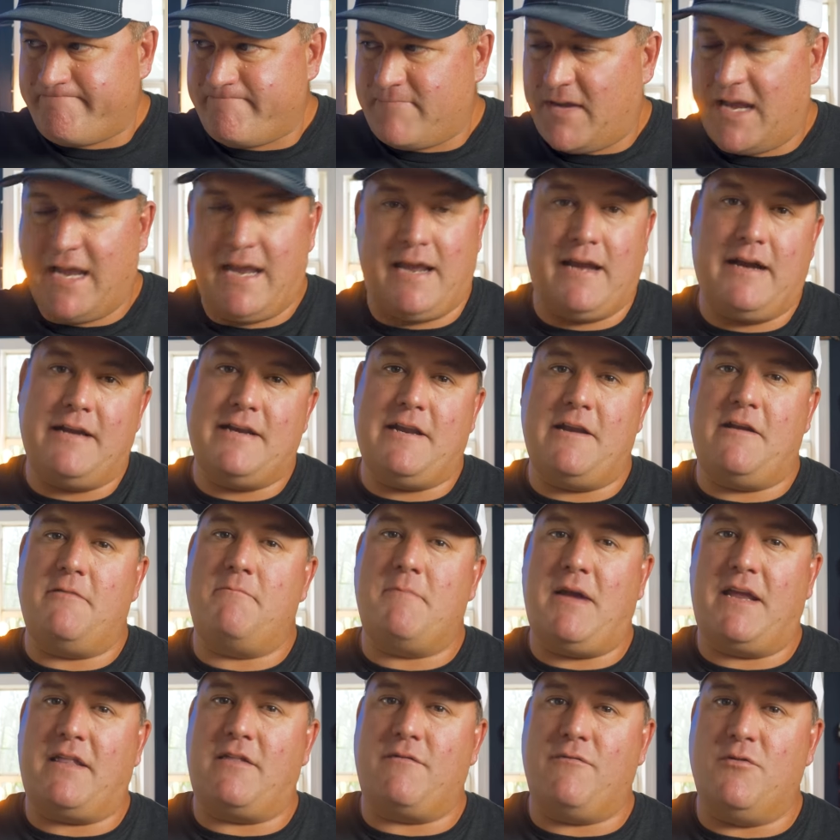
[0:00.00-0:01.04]
Hey, I didn't
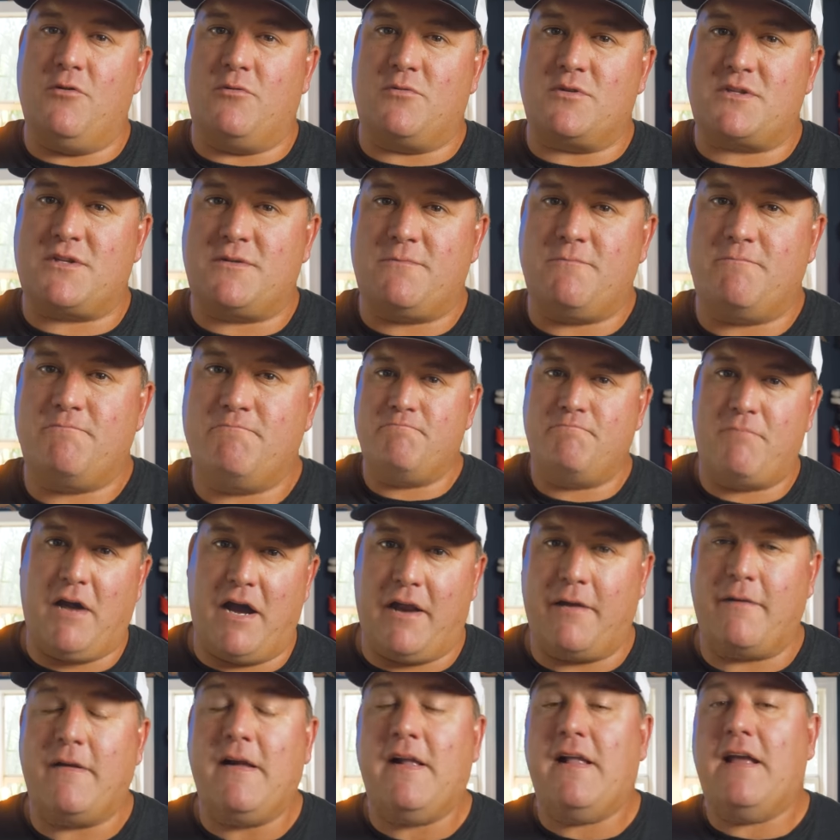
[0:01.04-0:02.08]
make the rules.
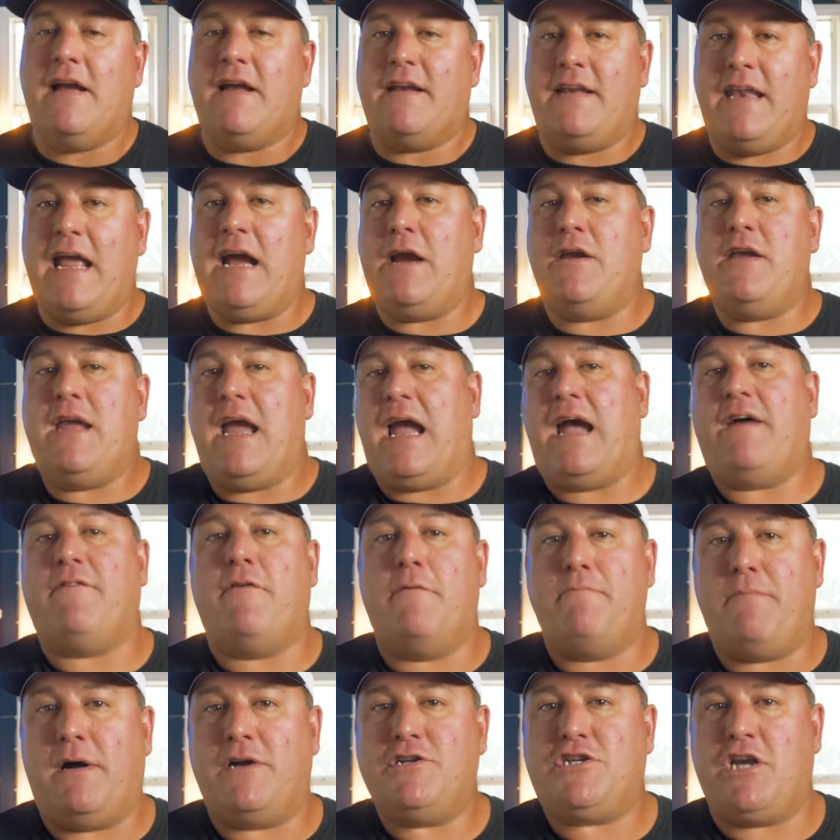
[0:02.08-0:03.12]
But now you have a
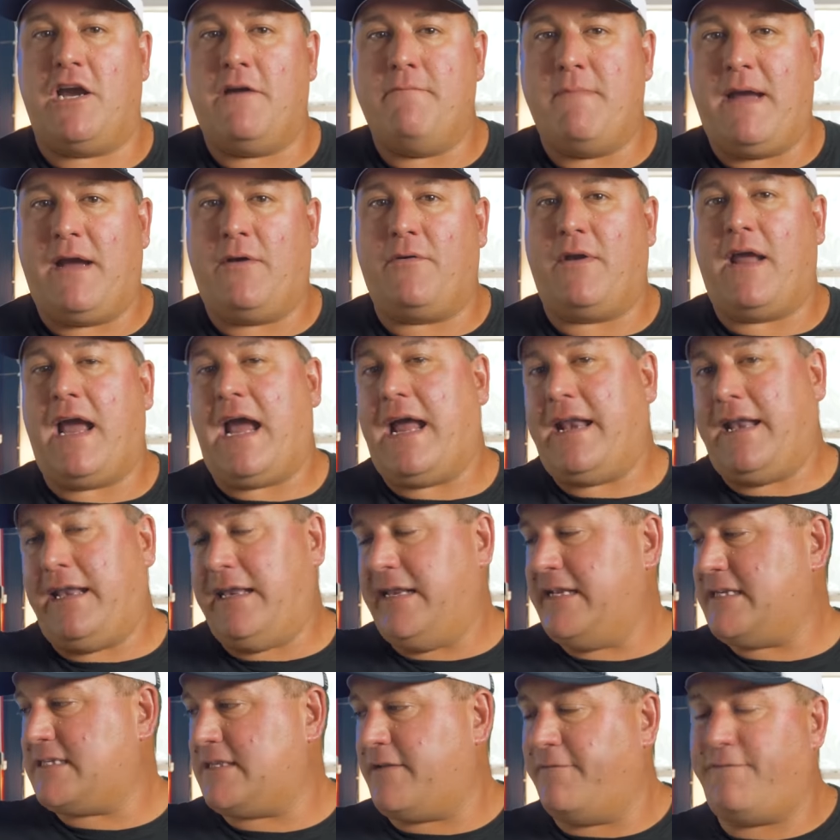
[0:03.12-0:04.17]
budget amount and a
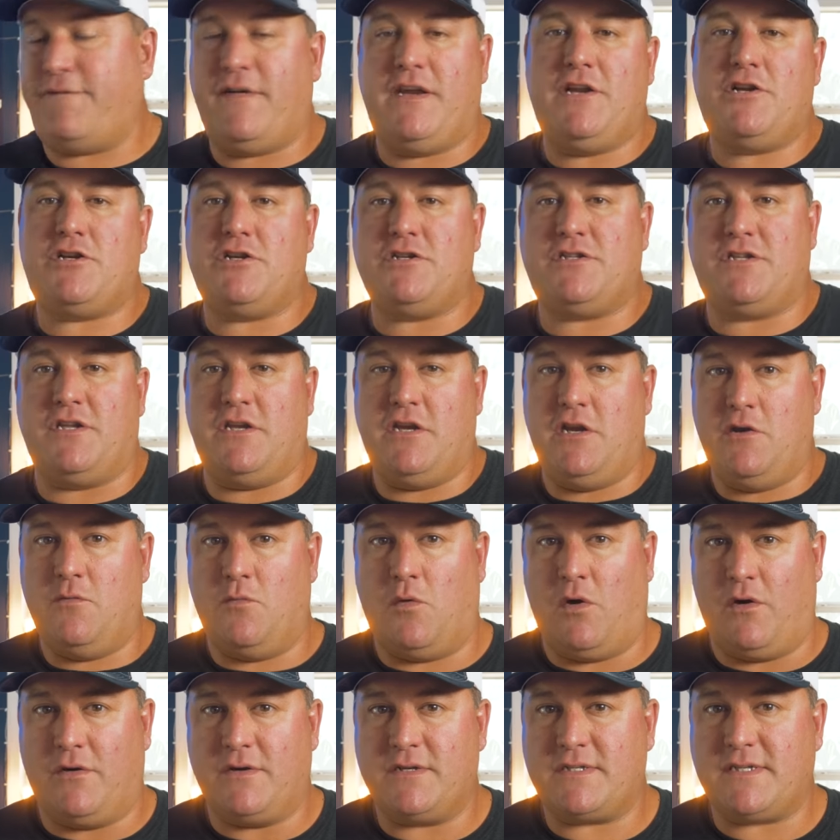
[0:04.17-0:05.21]
list of features that you
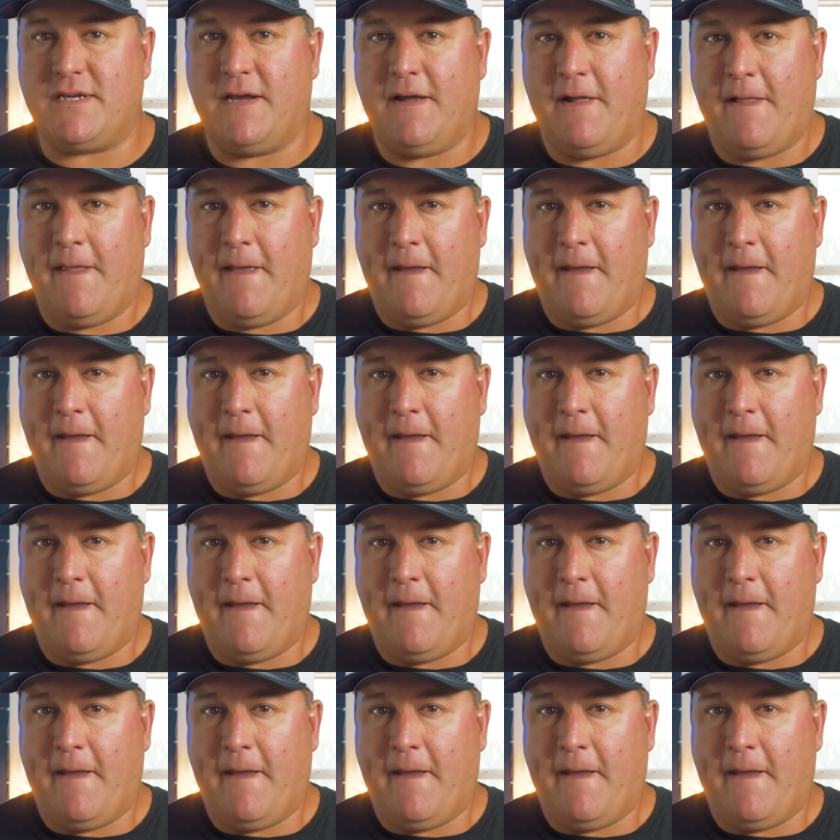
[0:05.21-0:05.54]
want.